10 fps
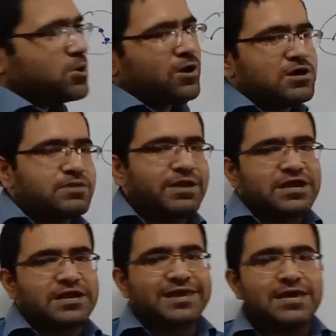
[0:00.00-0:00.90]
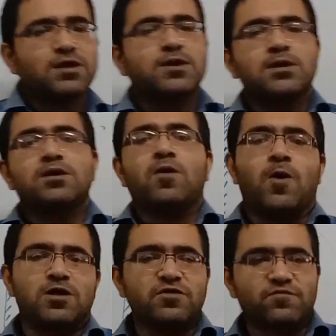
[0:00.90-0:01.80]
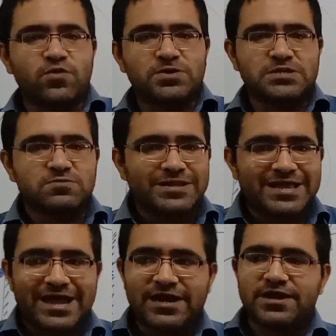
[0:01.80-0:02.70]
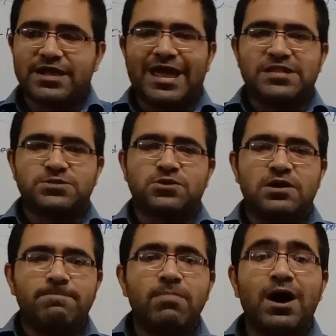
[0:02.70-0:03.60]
So, ultimately, all the forces will get cancelled.